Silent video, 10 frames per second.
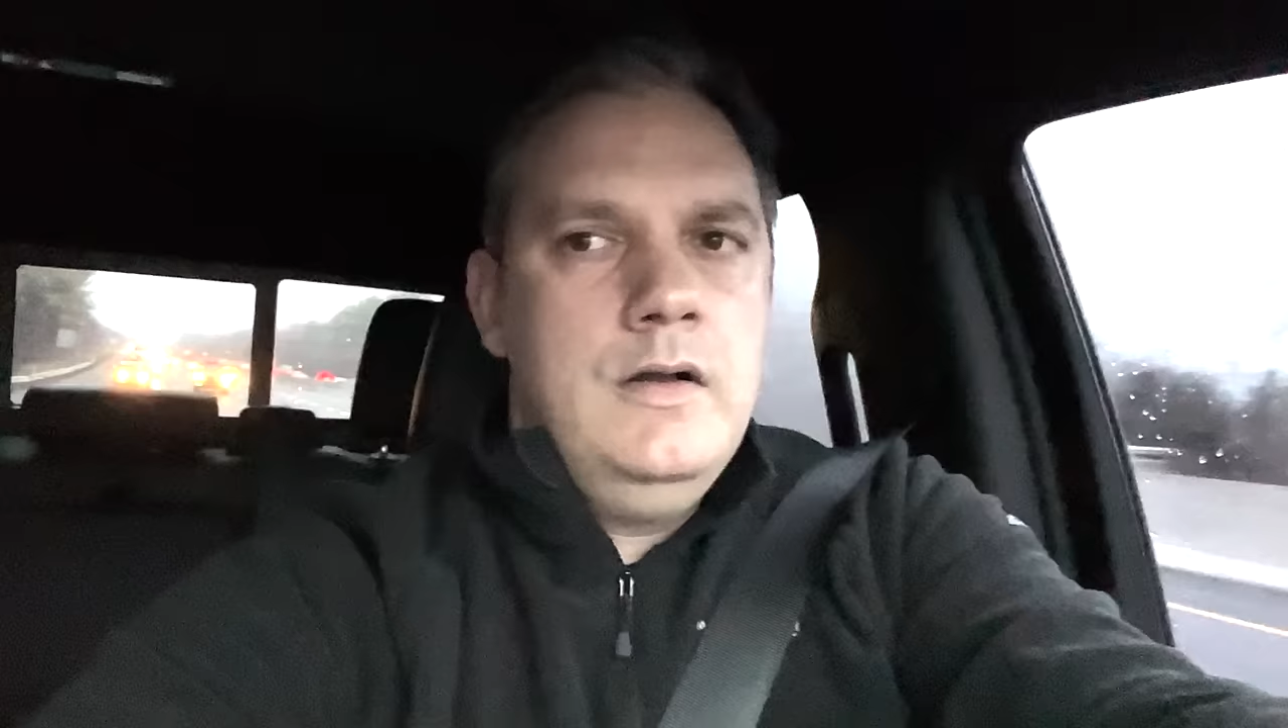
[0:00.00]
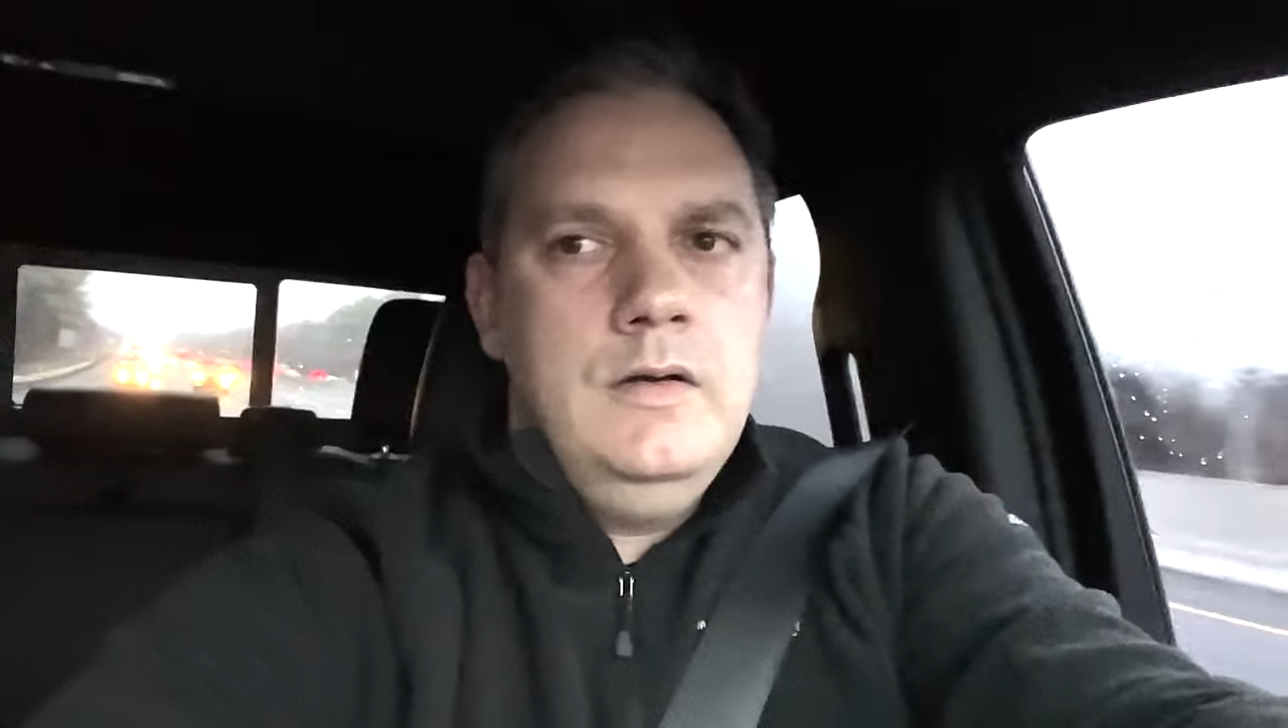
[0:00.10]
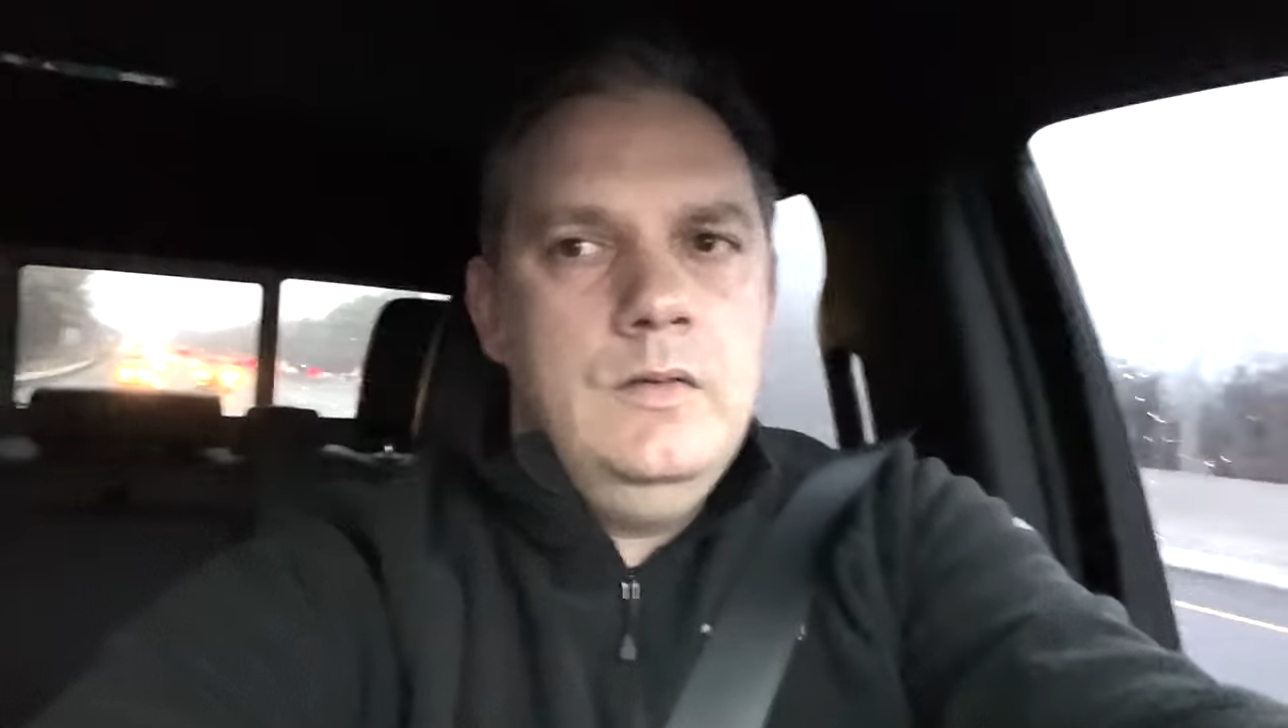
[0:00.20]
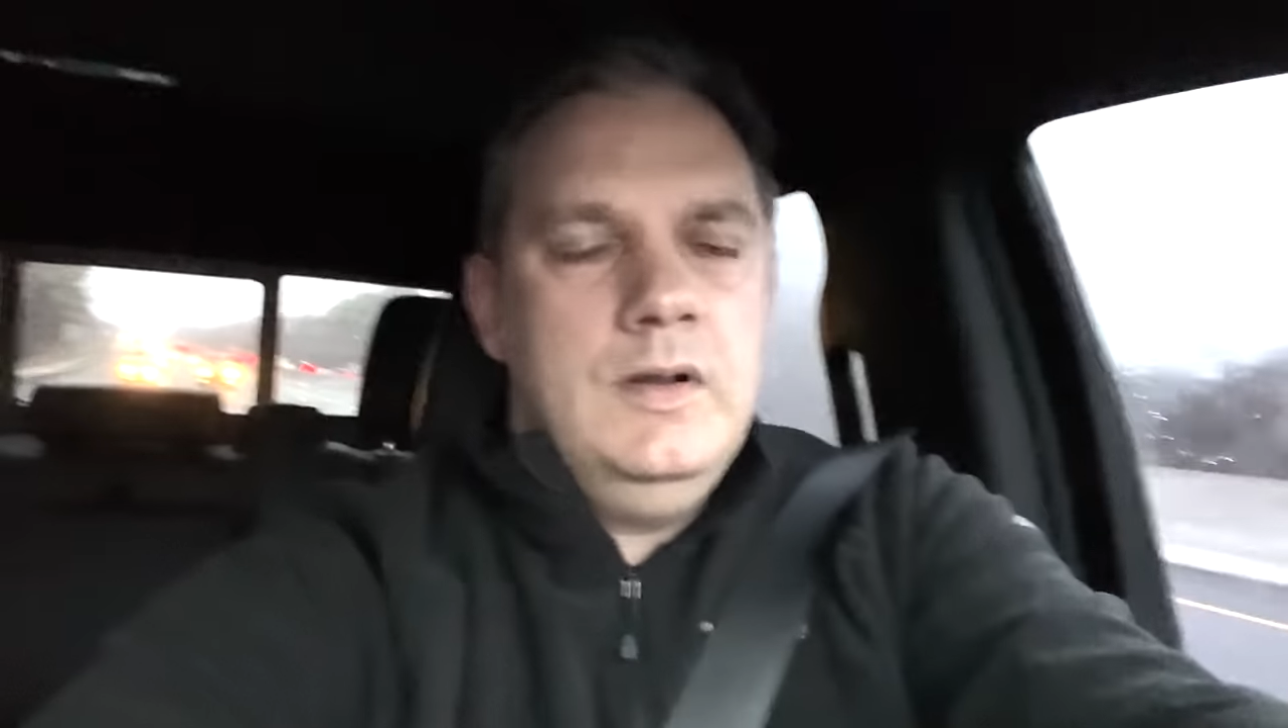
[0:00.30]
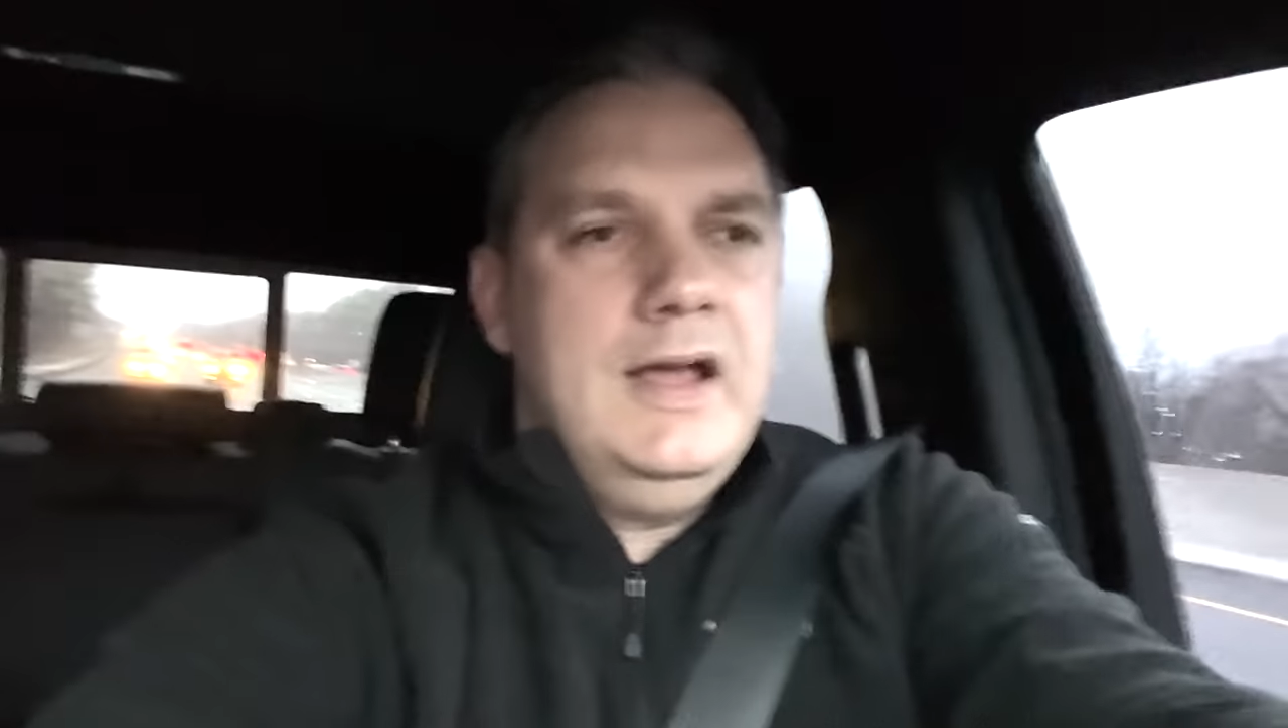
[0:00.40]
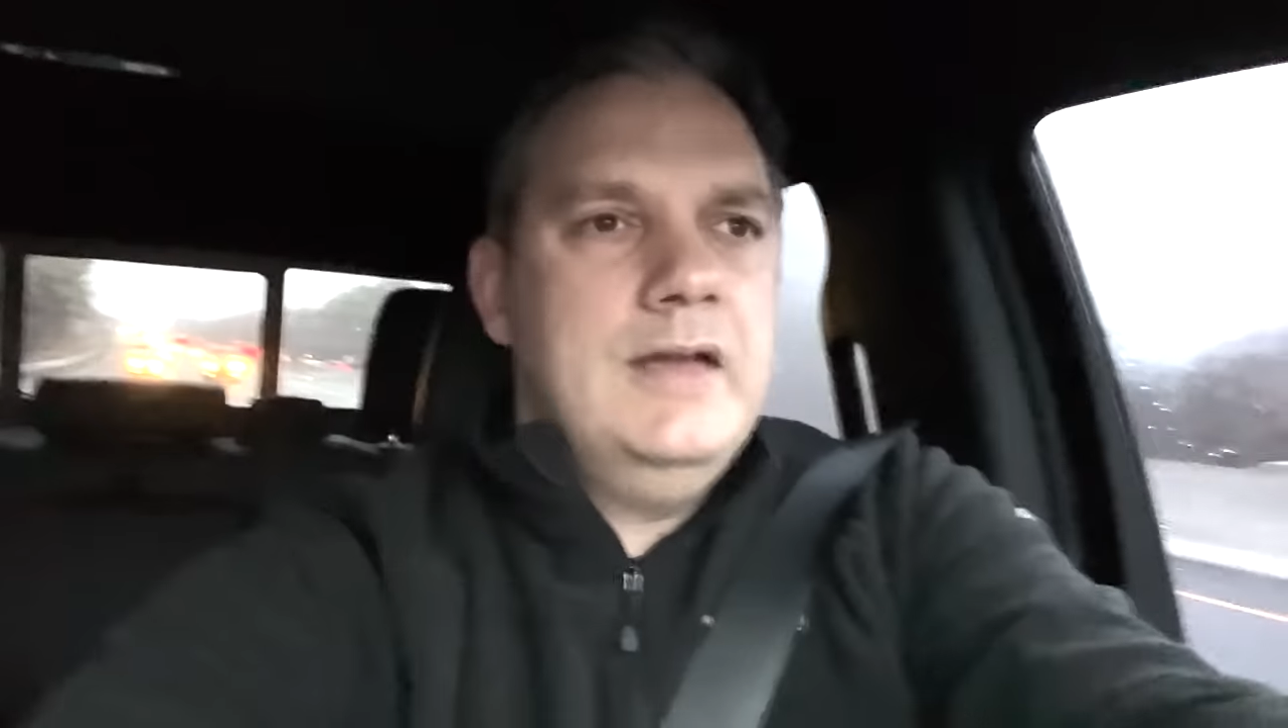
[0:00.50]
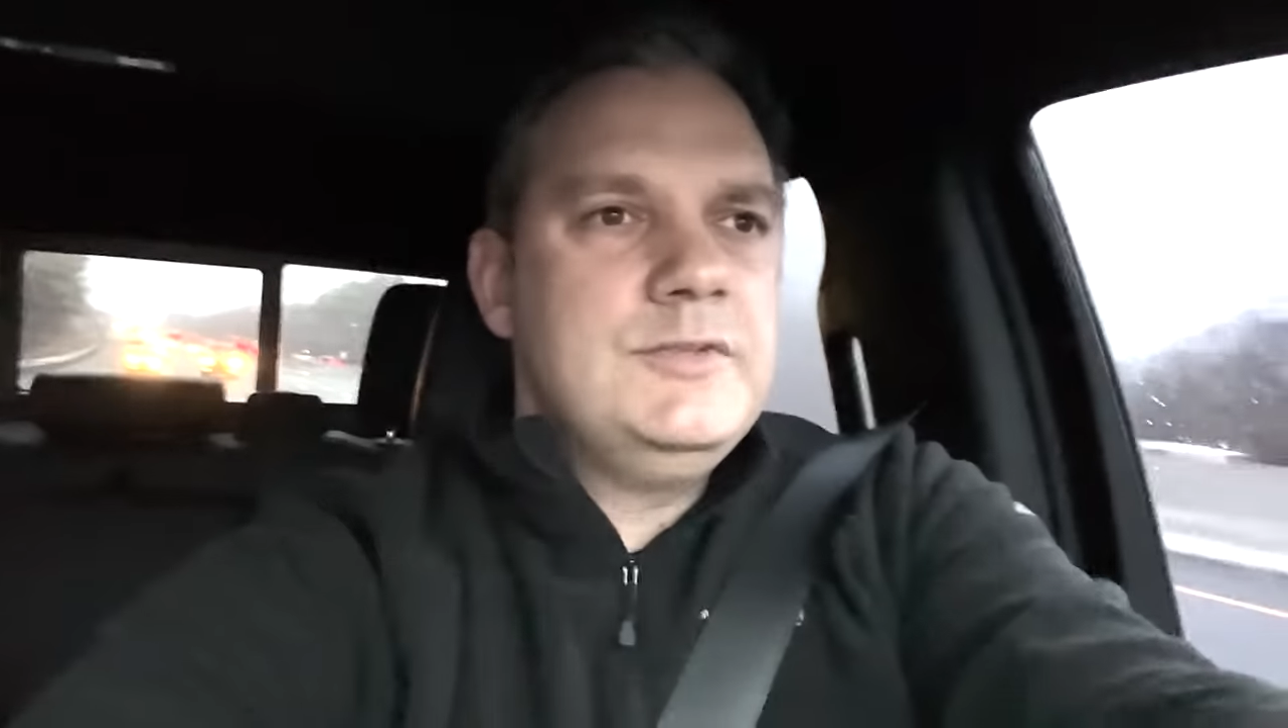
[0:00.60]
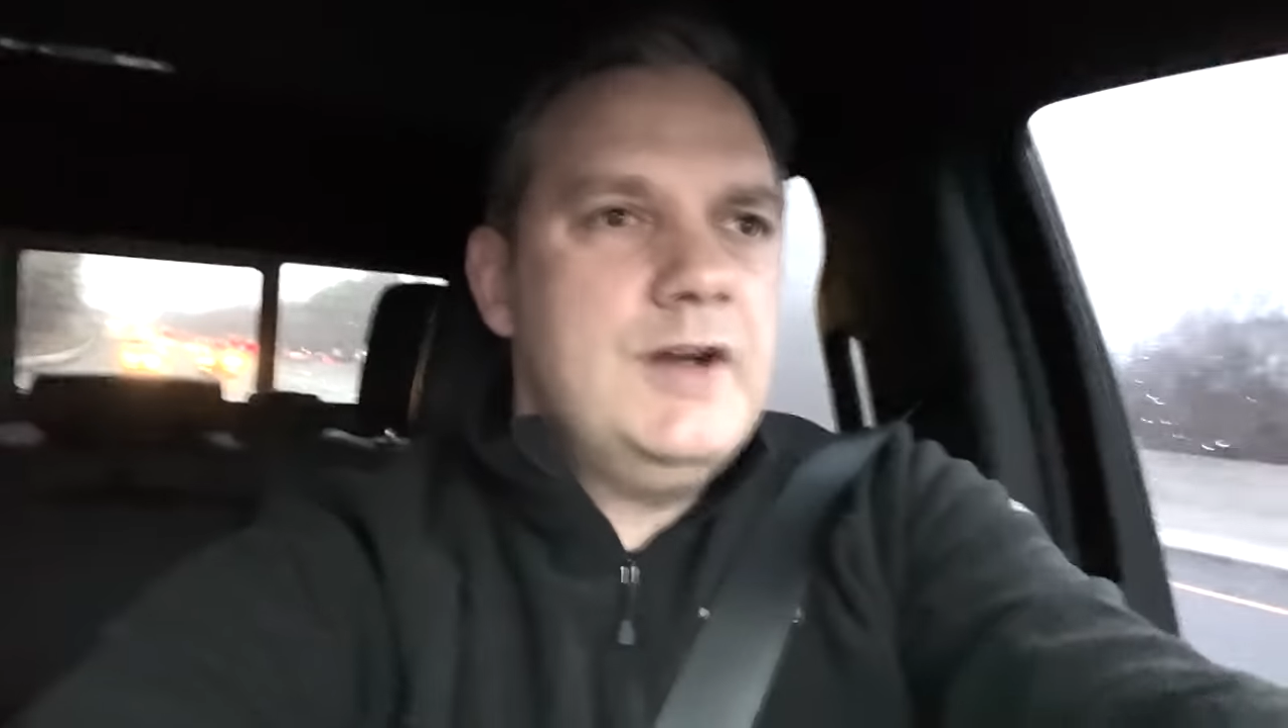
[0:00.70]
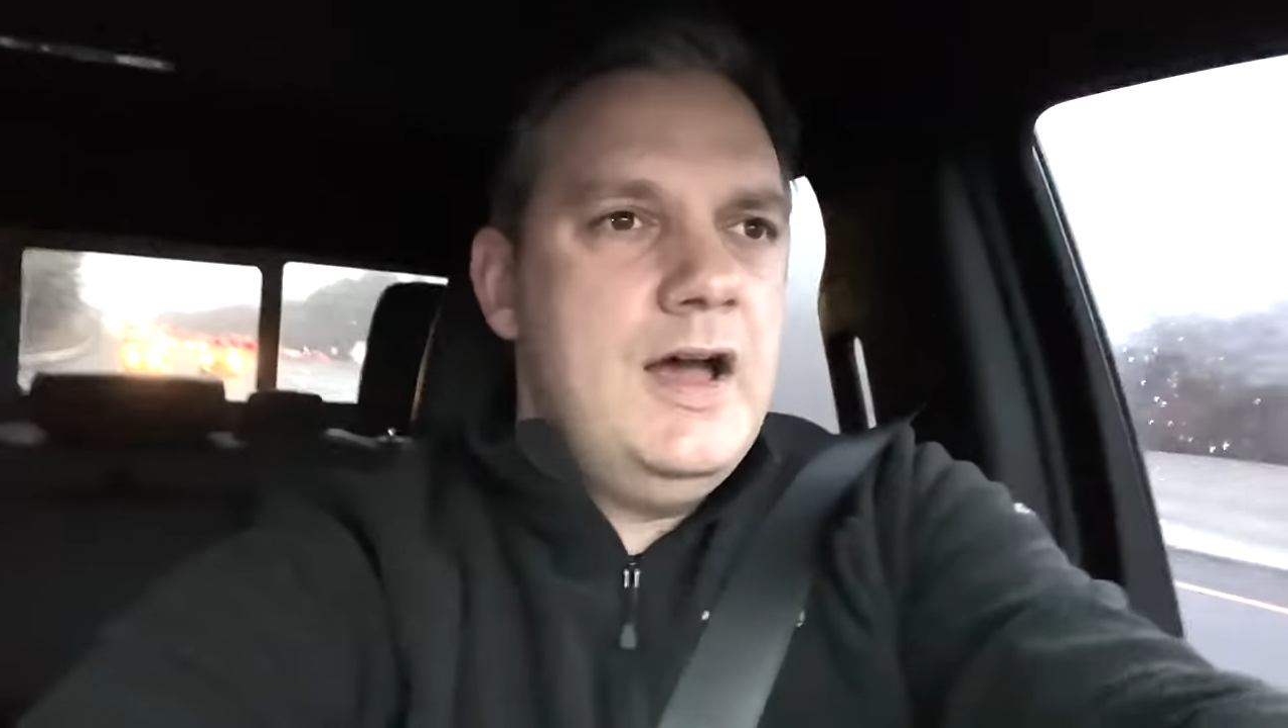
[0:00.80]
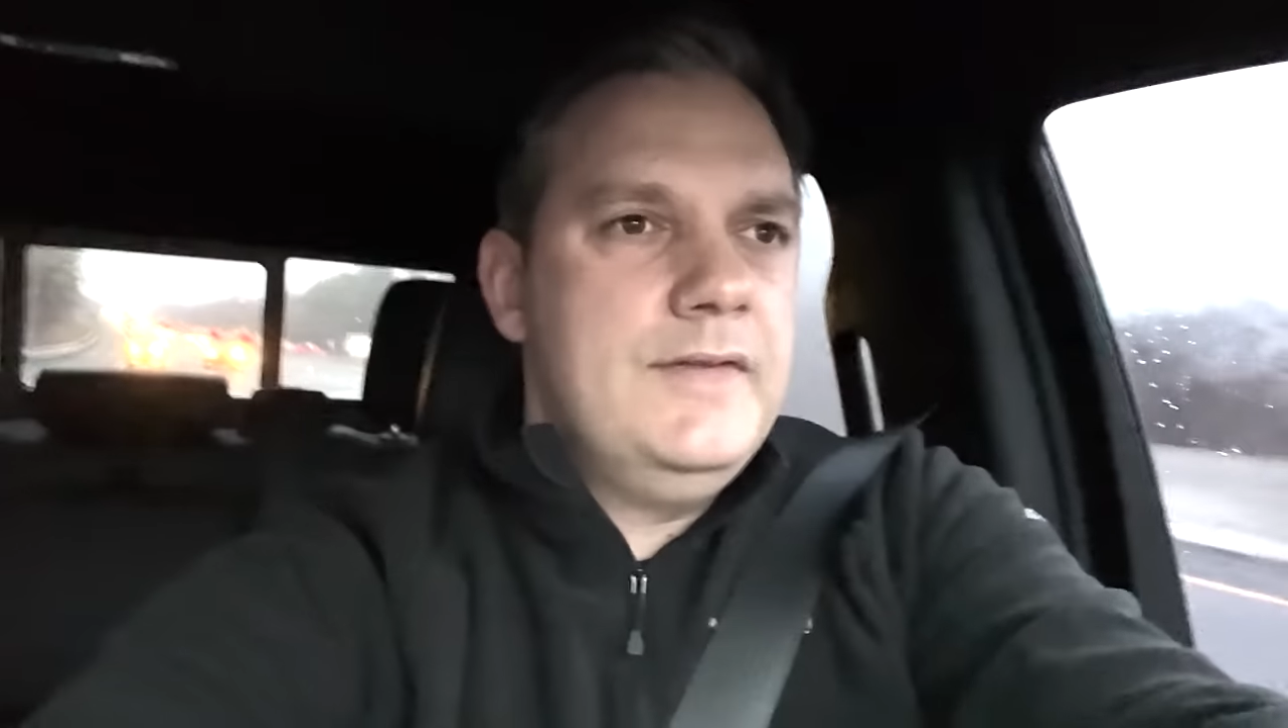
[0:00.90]
Well, I am
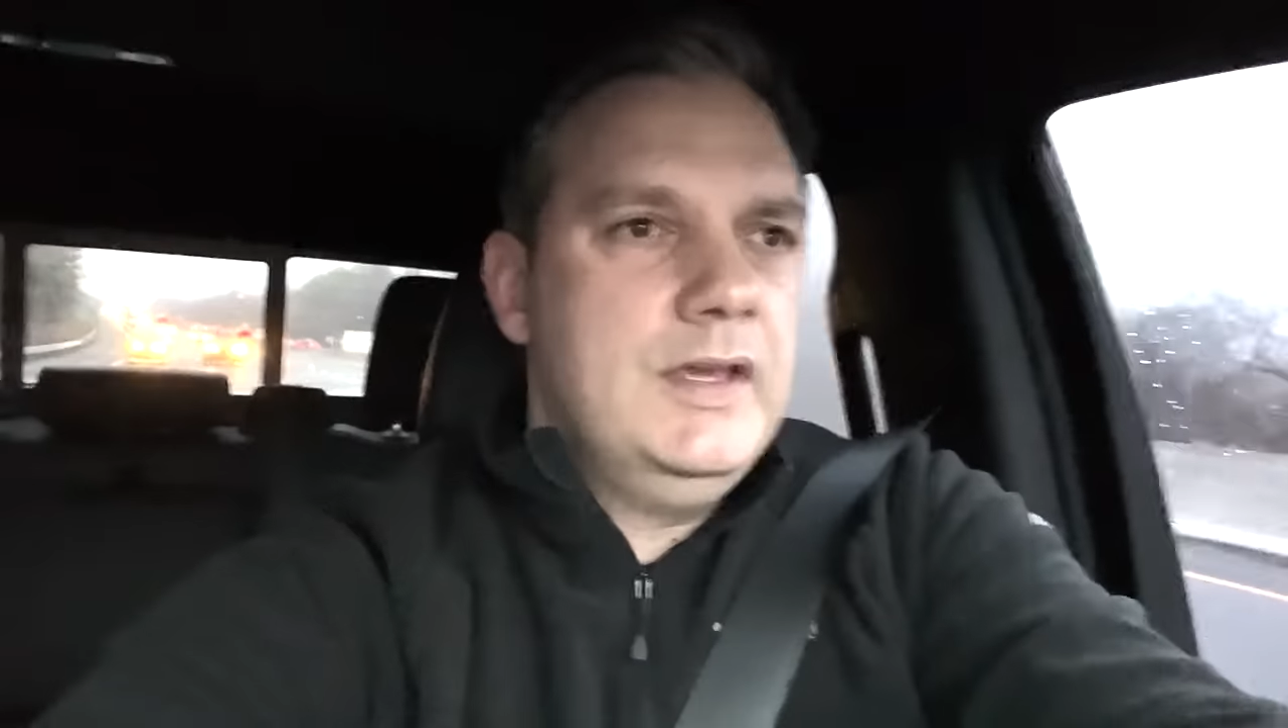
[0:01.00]
driving